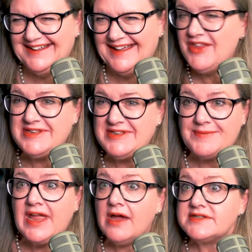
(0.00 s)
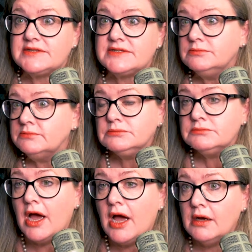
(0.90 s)
And there'll be Actually, something else. There's a few other.
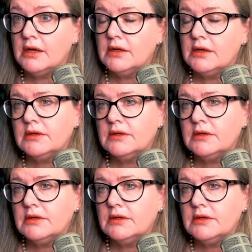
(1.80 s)
Yeah. there was an